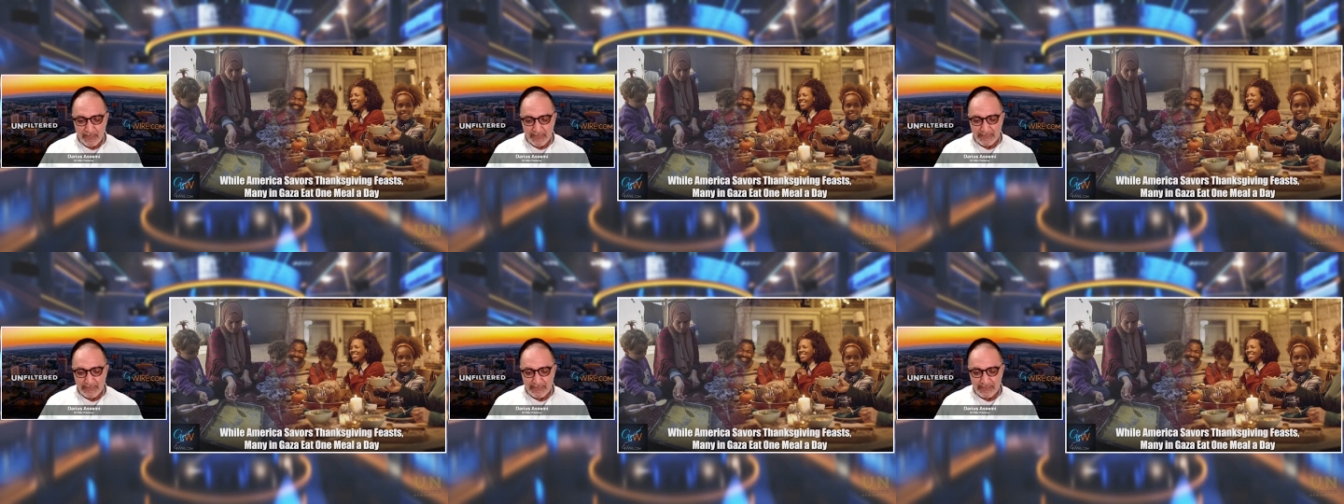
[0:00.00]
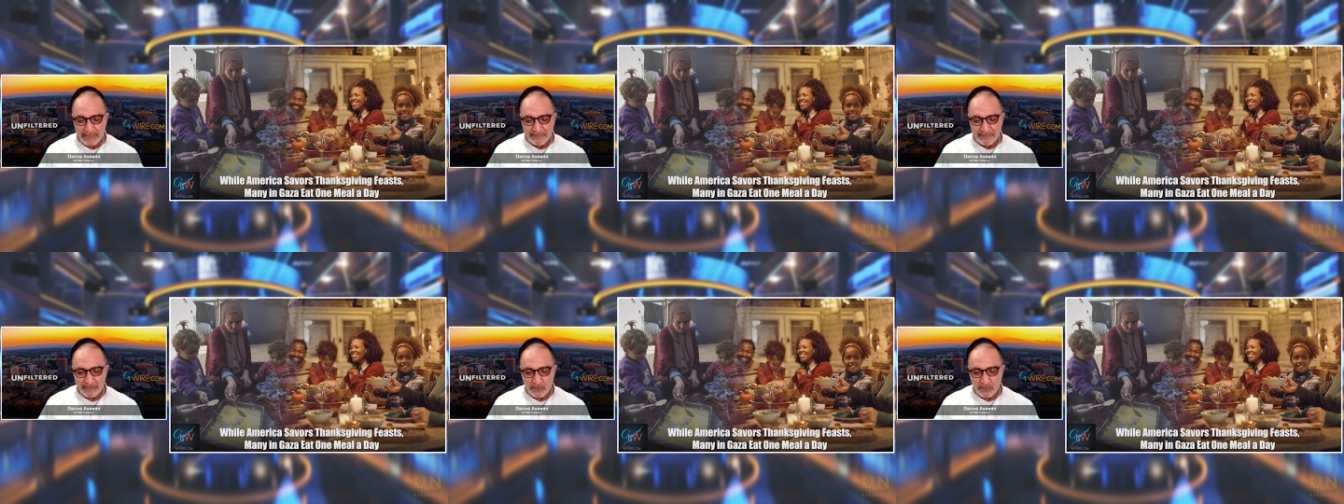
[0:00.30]

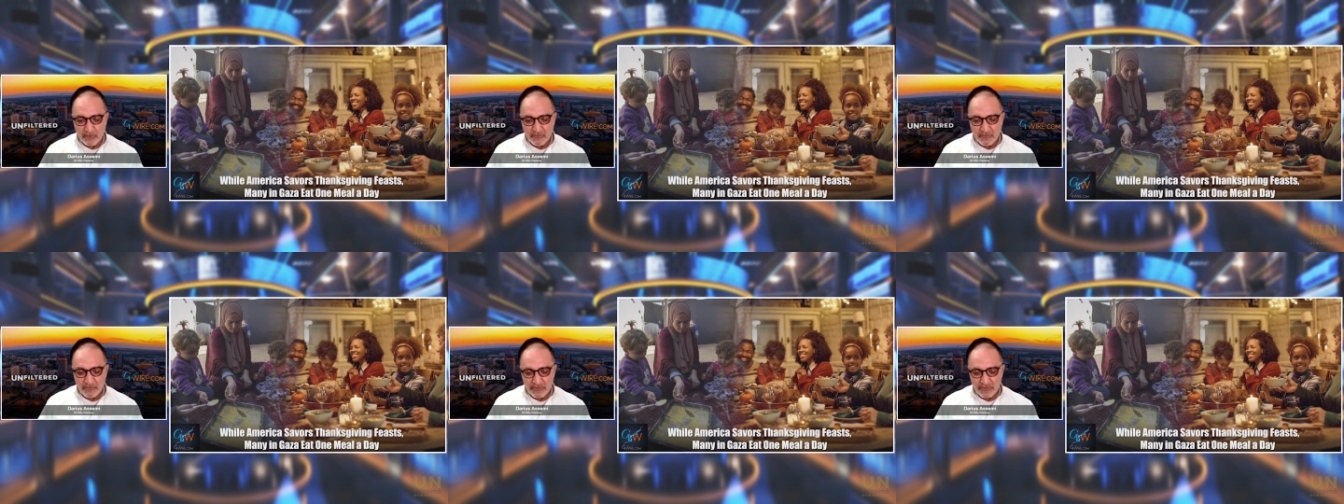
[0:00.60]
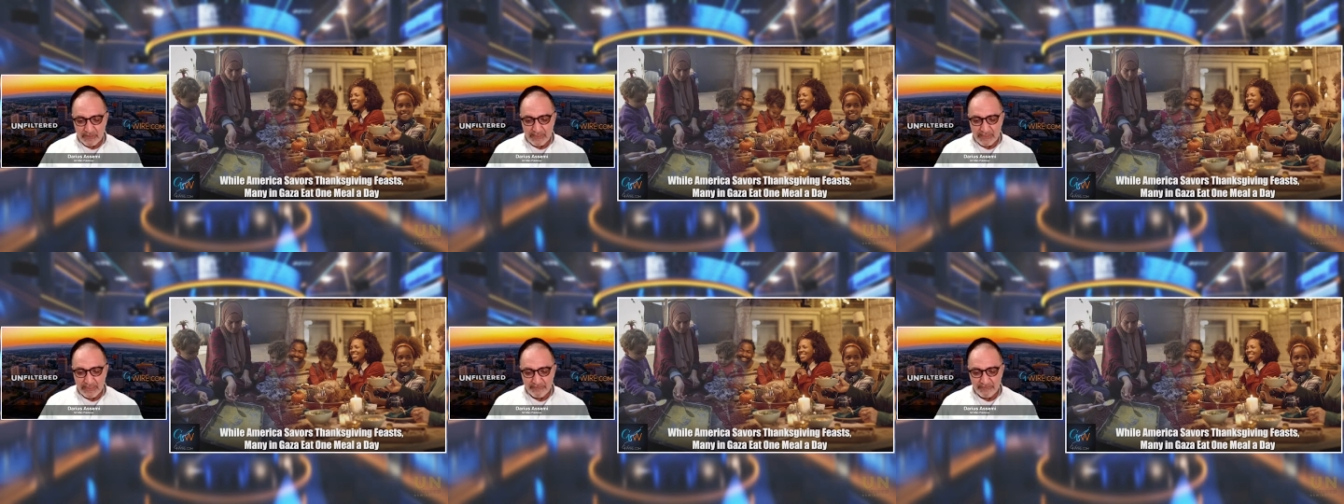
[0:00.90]
11 over
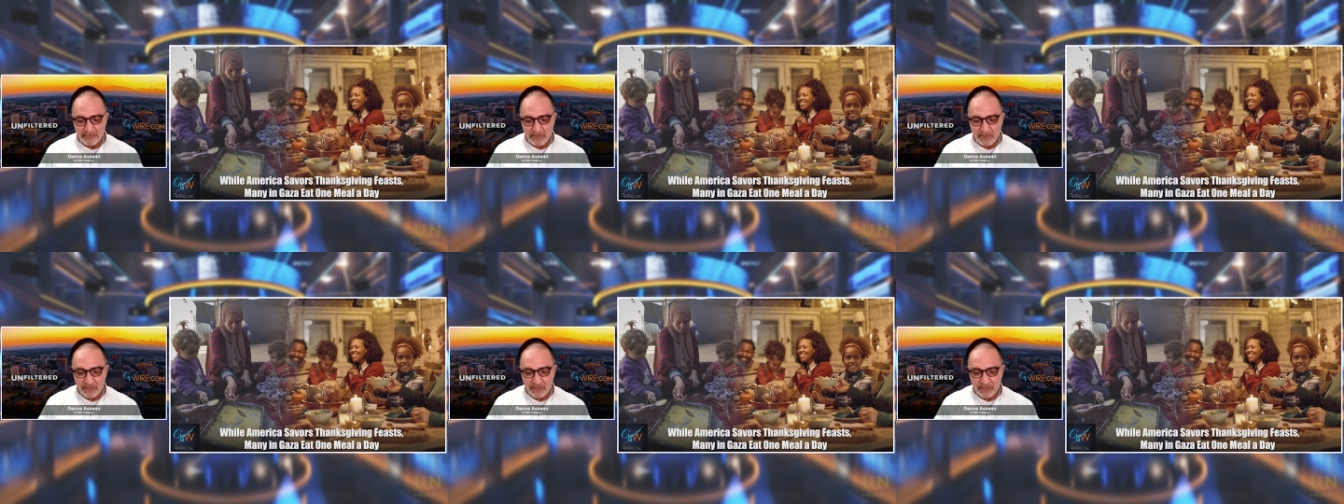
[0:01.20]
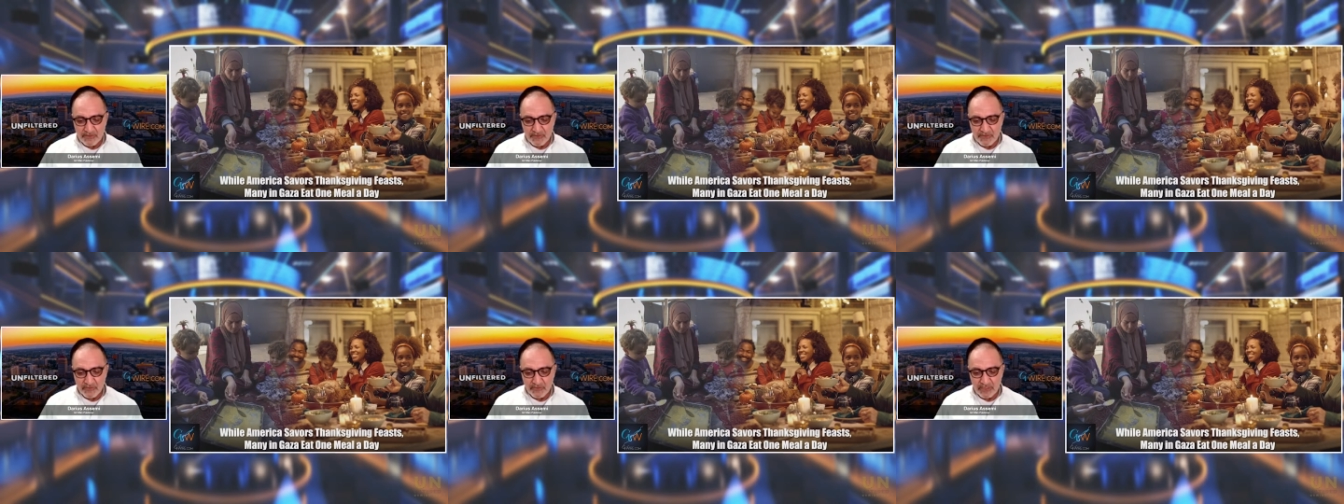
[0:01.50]

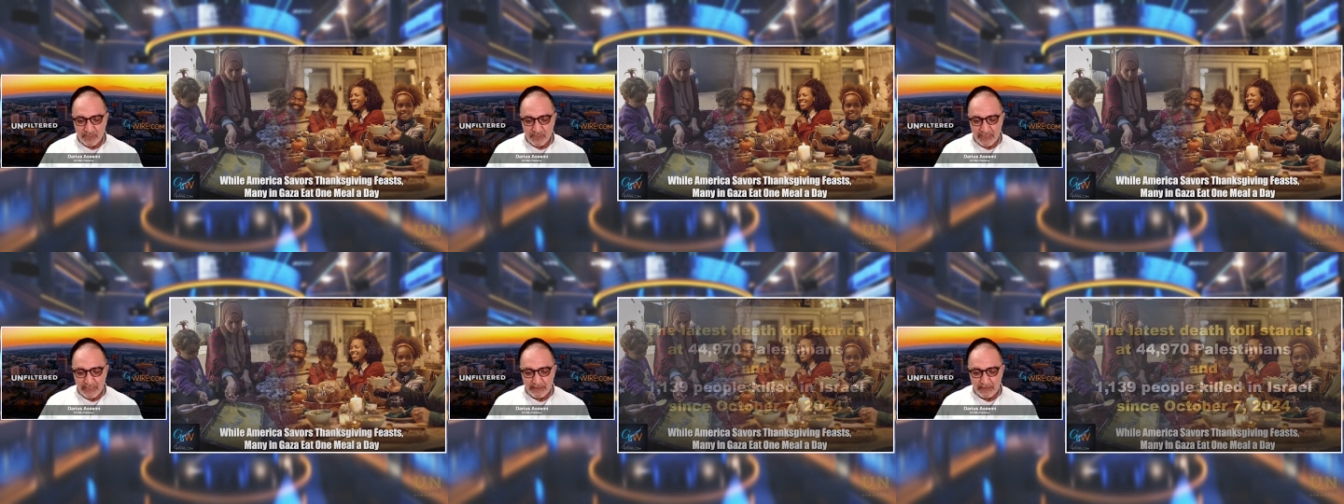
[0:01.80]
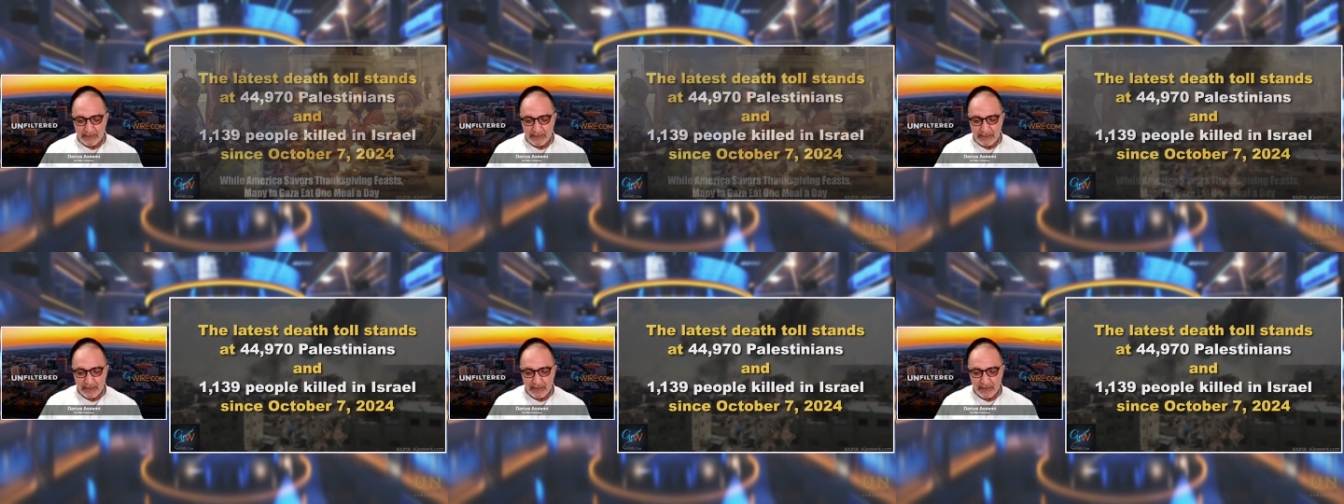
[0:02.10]
1139
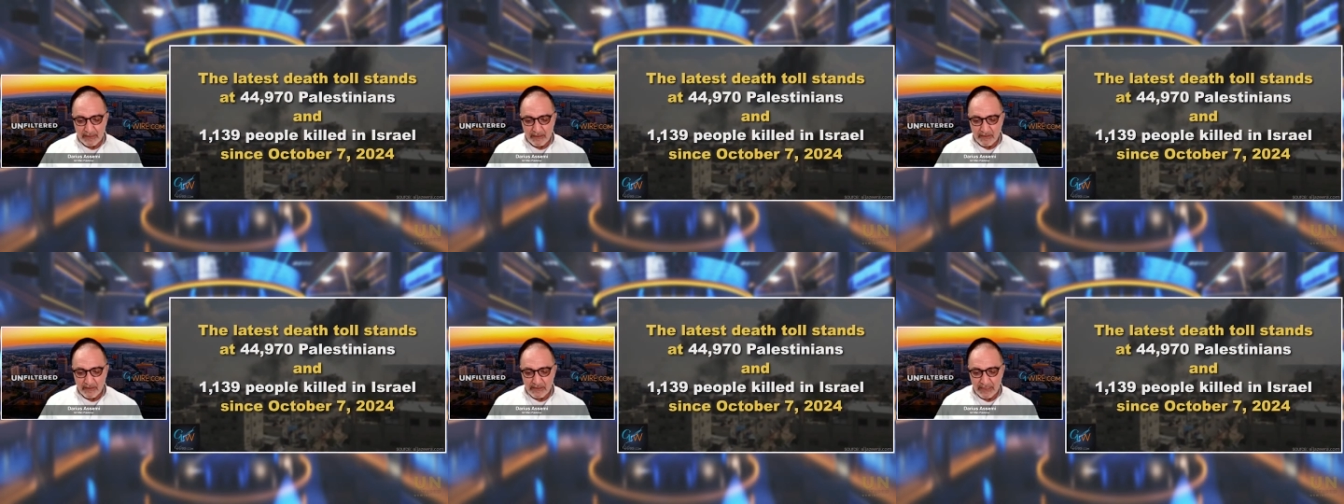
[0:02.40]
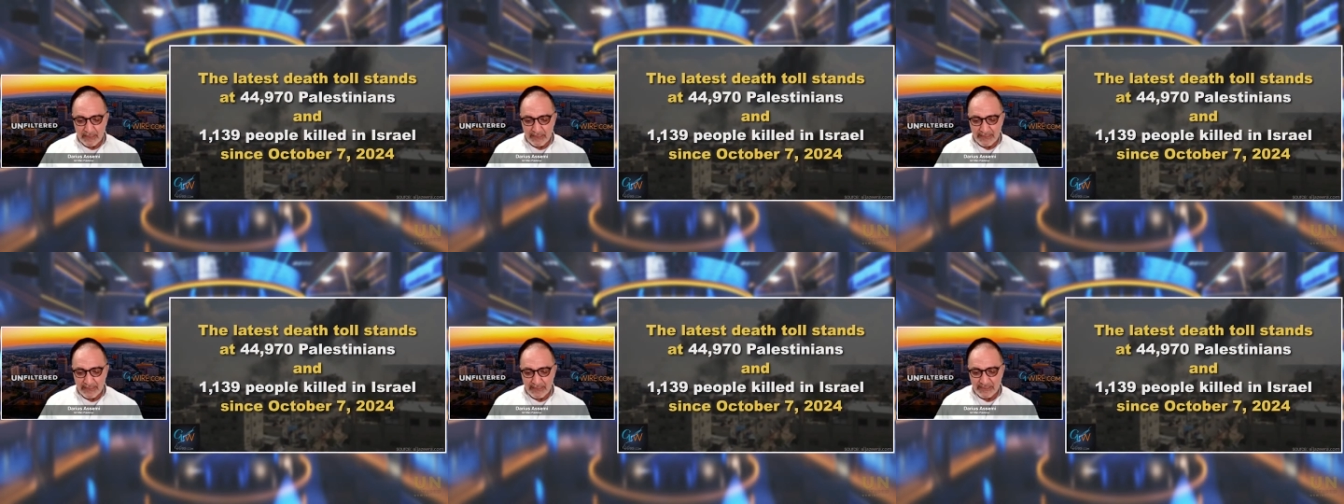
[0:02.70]
uh, on
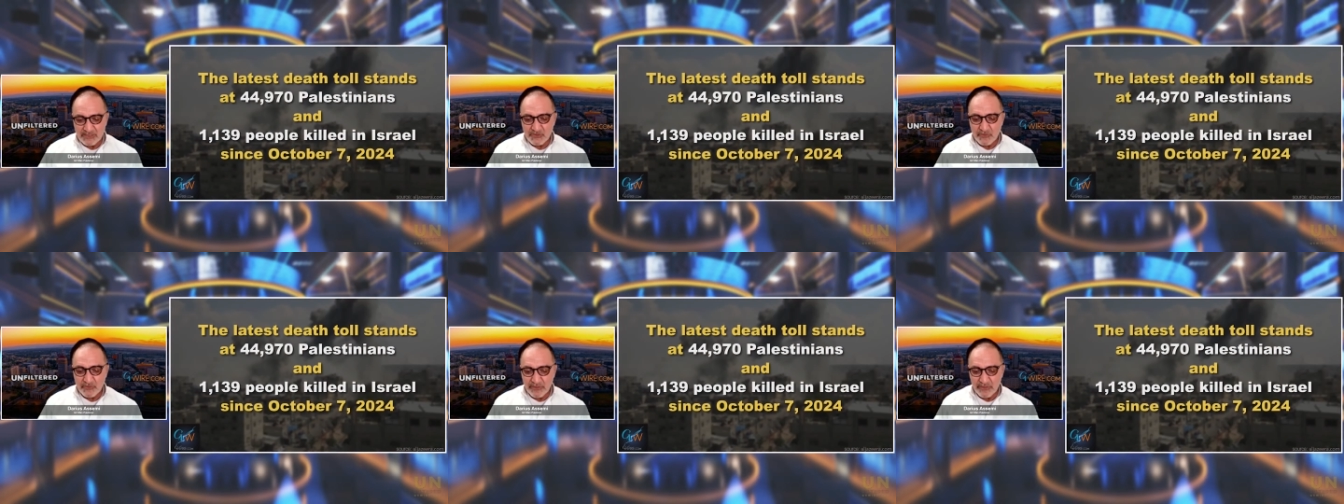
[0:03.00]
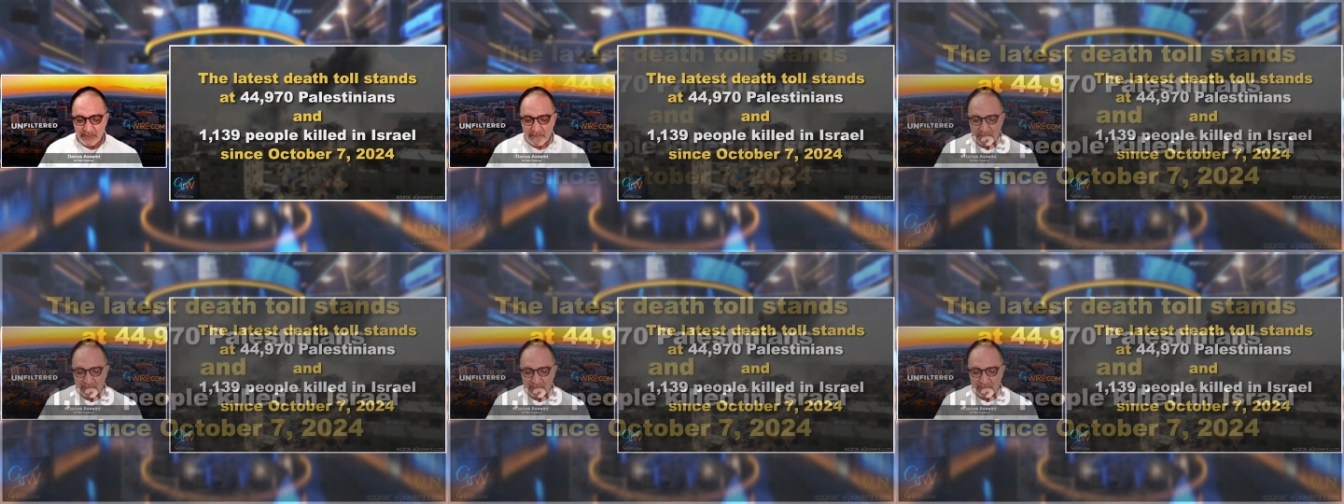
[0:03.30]
the Israeli